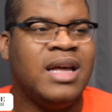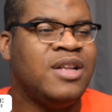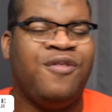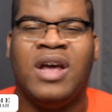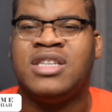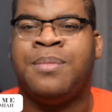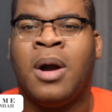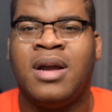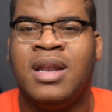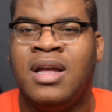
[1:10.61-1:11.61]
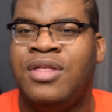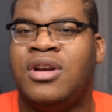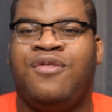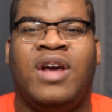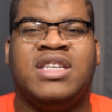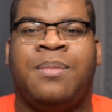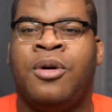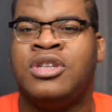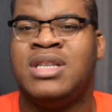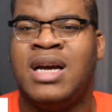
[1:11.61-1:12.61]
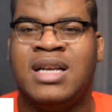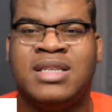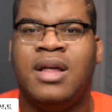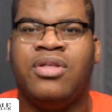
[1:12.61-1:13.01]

It's fashion marketing. There's fashion merchandising.